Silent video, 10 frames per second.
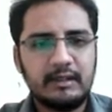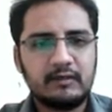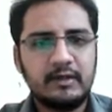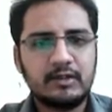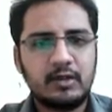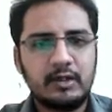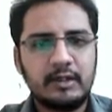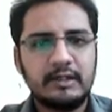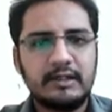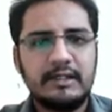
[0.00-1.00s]
quicksort
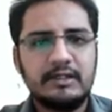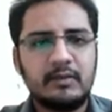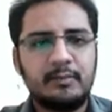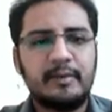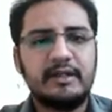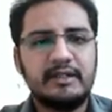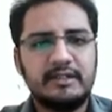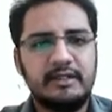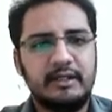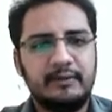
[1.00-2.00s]
is of
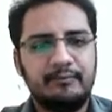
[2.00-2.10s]
partitioning.